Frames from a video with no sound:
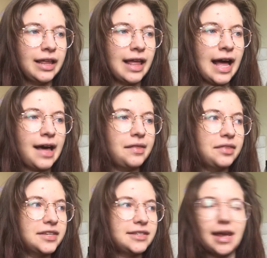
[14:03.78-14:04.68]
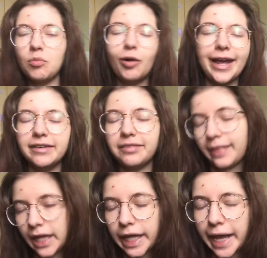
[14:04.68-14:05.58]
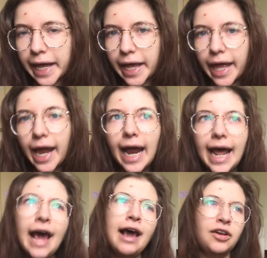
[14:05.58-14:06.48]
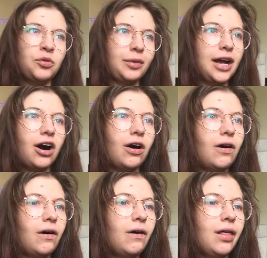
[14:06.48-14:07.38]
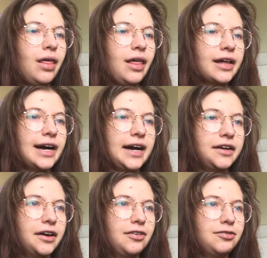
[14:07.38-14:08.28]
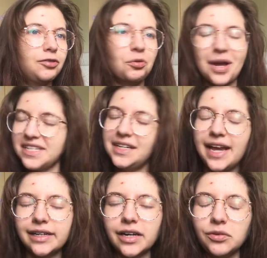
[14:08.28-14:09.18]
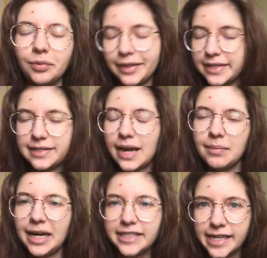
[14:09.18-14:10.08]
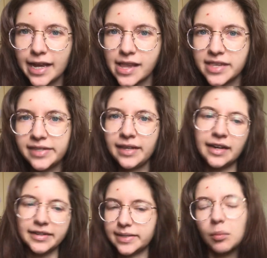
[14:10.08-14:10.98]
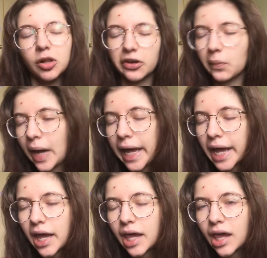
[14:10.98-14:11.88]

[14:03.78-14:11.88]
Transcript: had the same way of thinking and we all kind of resonated with the same ideas in a similar way.